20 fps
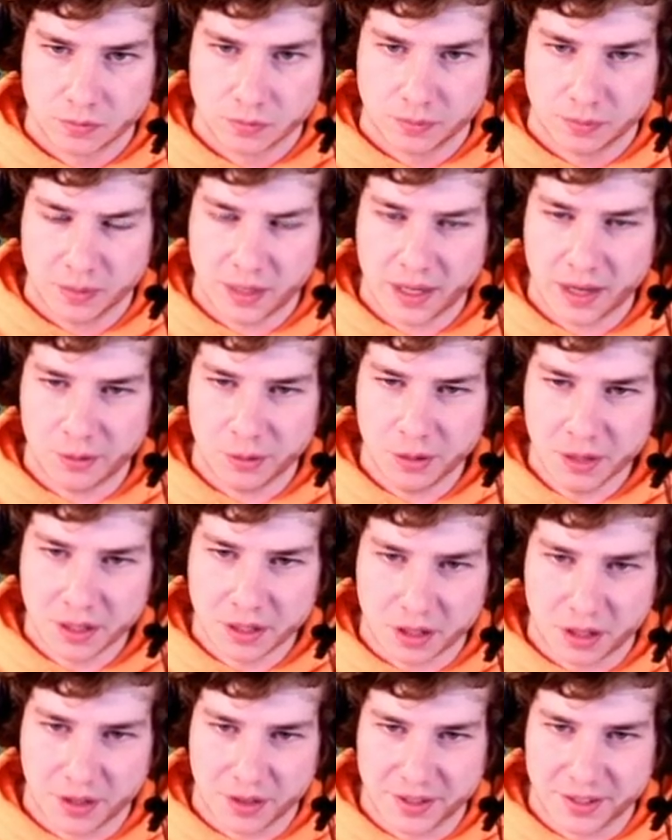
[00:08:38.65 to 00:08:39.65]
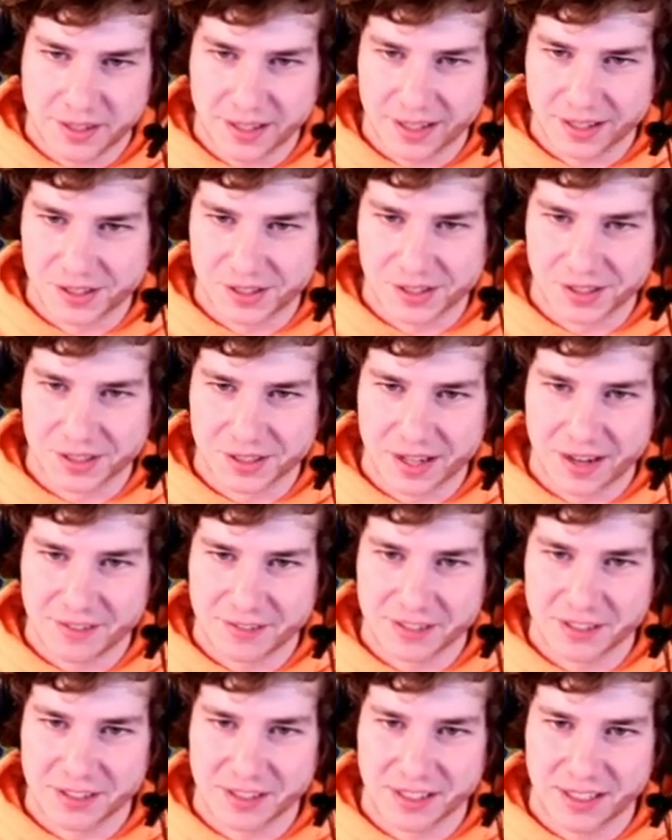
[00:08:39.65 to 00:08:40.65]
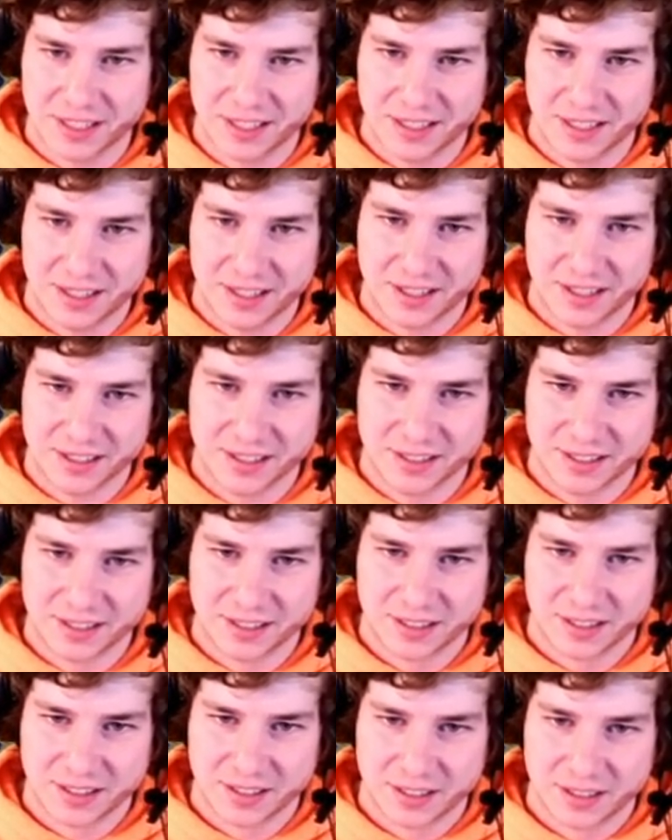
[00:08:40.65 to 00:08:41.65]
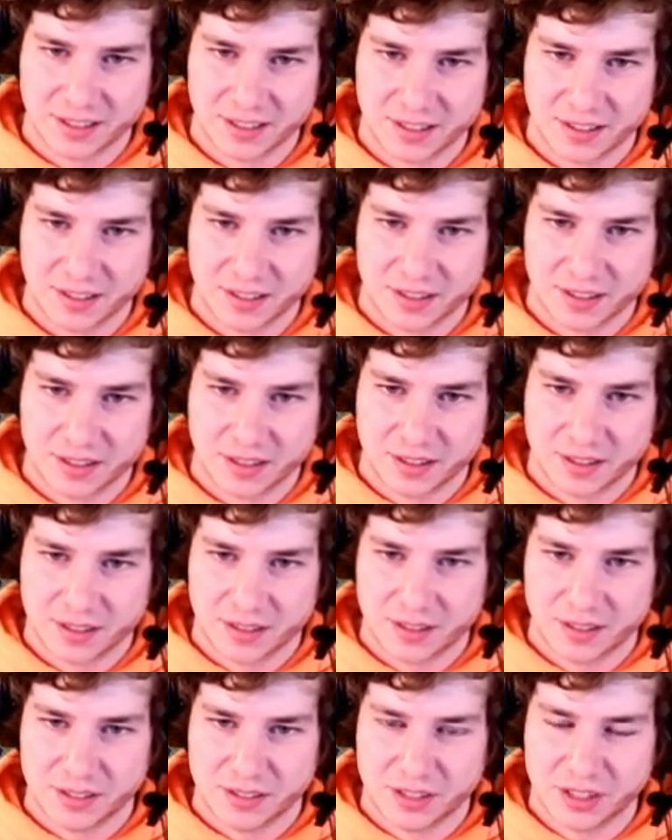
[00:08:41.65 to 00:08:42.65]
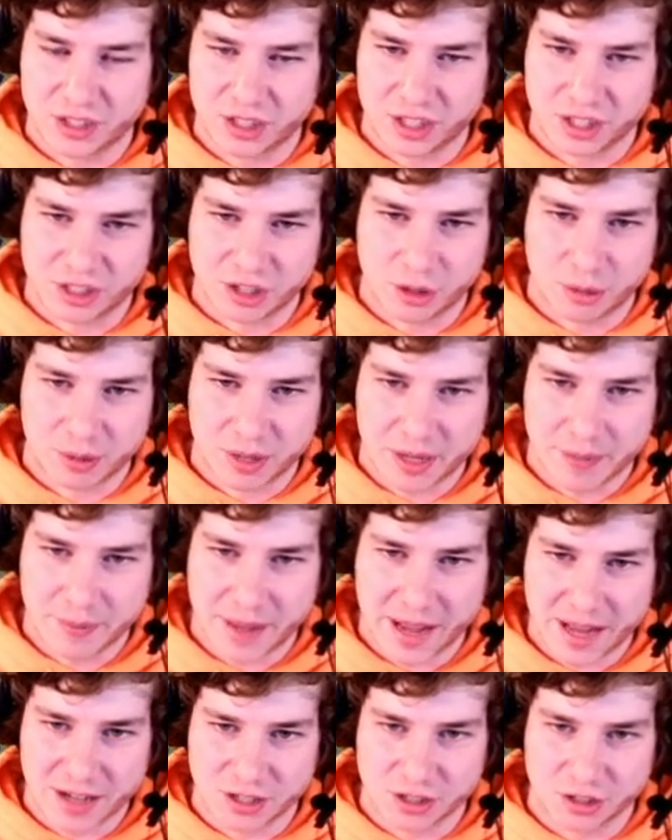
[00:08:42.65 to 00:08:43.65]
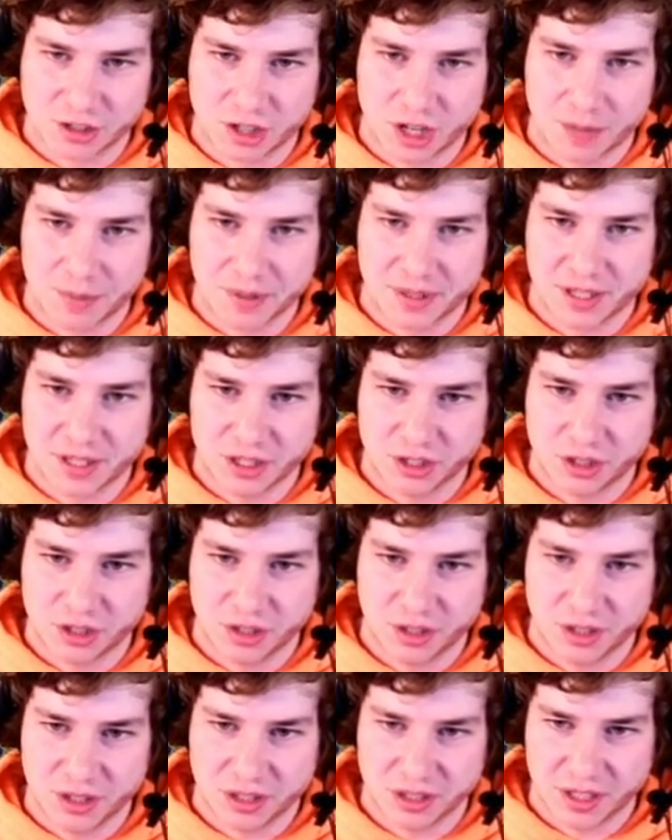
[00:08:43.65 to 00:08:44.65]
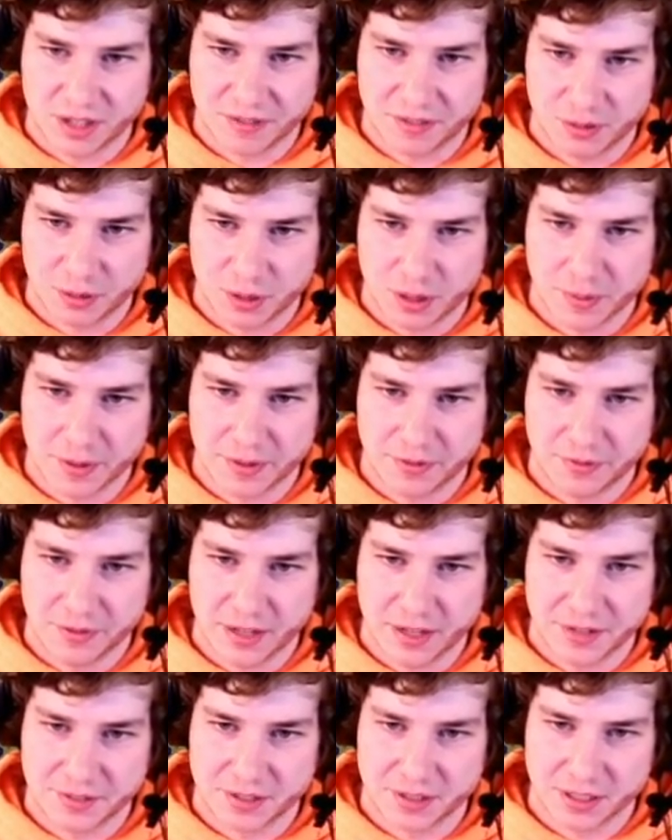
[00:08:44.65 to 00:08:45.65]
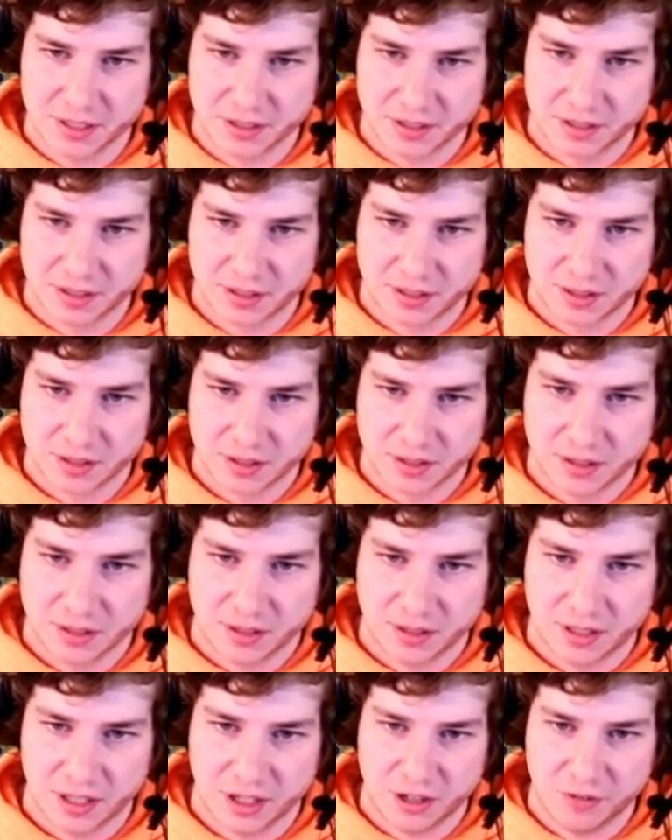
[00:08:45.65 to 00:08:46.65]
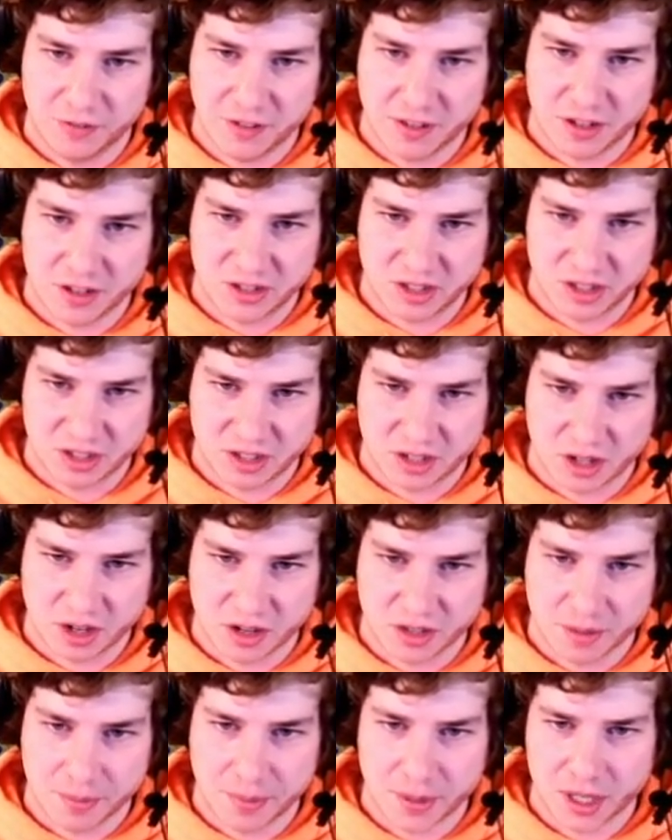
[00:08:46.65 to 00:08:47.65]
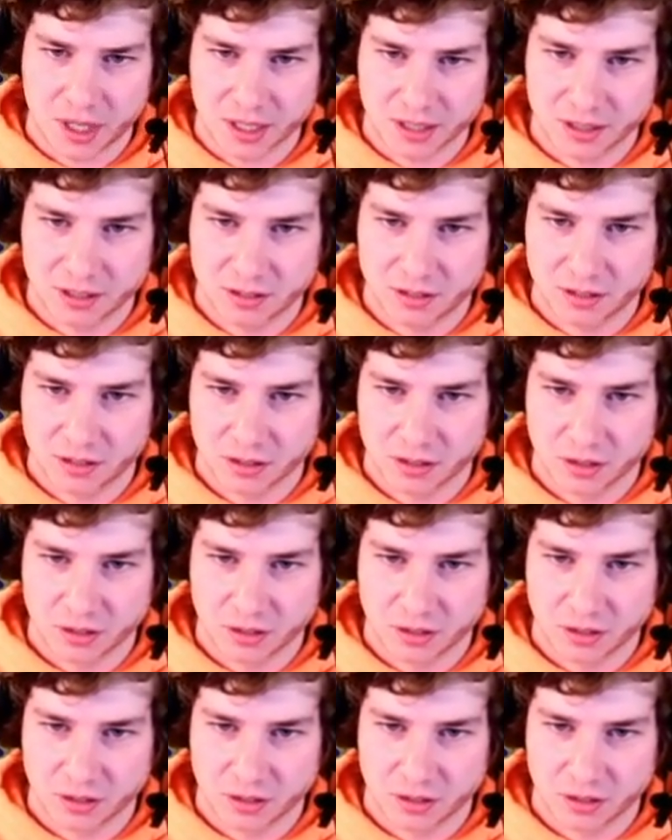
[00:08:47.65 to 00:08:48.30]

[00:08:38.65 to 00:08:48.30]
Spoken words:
Yeah, I really like all the textures and everything in here, and just this whole Reimagined competition is definitely one of my favorites. Yeah, hopefully there's just a star in the box.